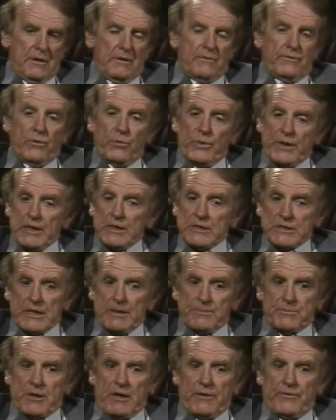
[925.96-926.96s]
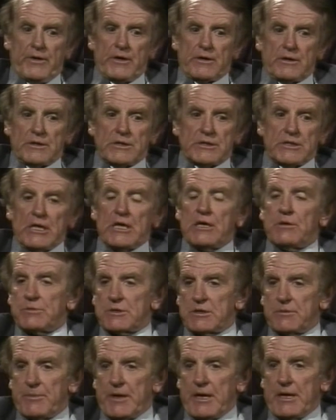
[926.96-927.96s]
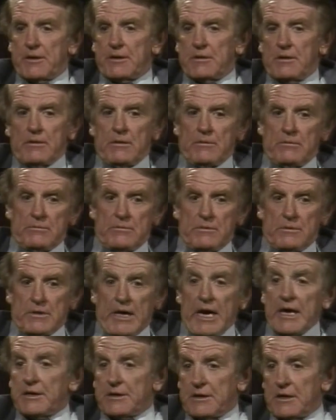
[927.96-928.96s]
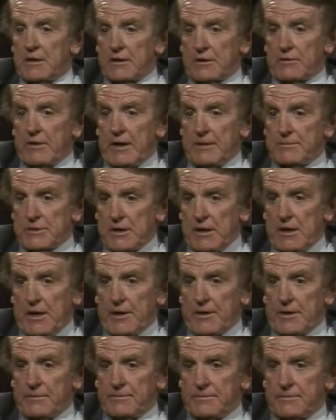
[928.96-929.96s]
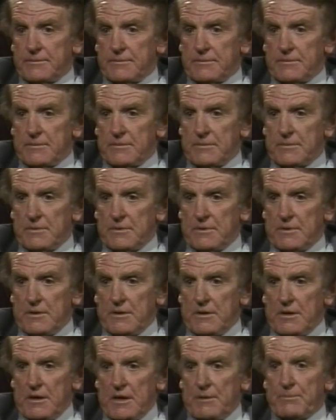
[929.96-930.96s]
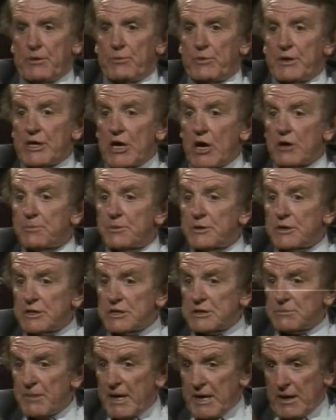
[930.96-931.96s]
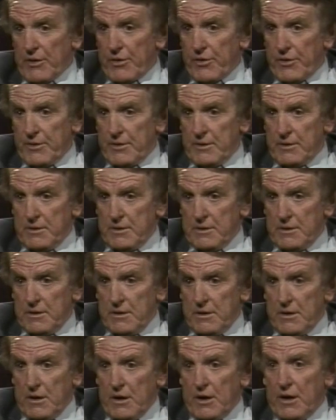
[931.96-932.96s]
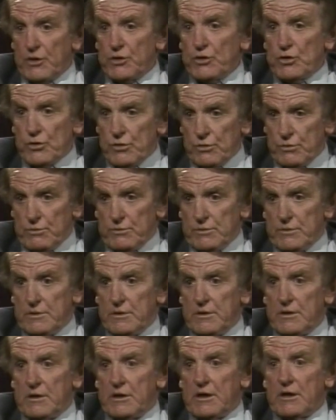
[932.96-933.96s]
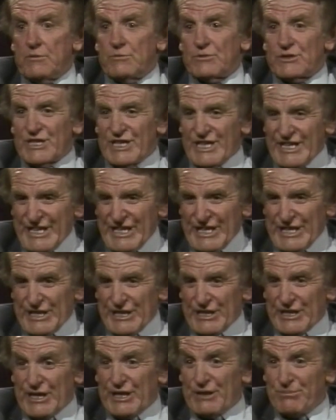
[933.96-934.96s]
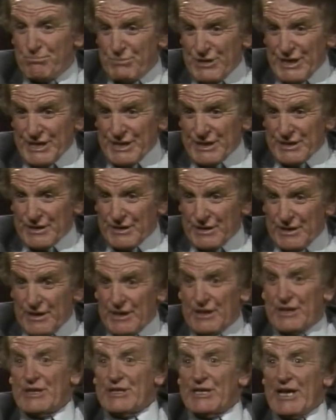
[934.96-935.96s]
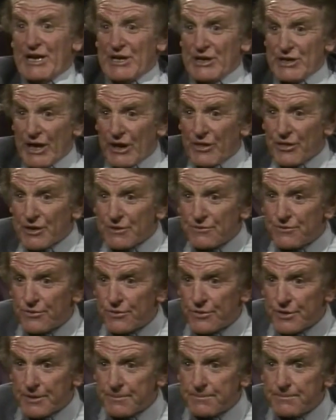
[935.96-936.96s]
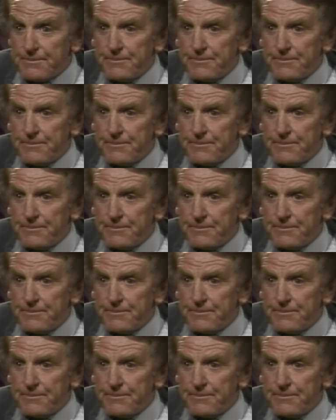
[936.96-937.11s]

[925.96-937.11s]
For when he stepped off, I could see he was about 8 kilograms lighter. But when he opened his mouth, I knew he was lean and mean. It had done nothing for him.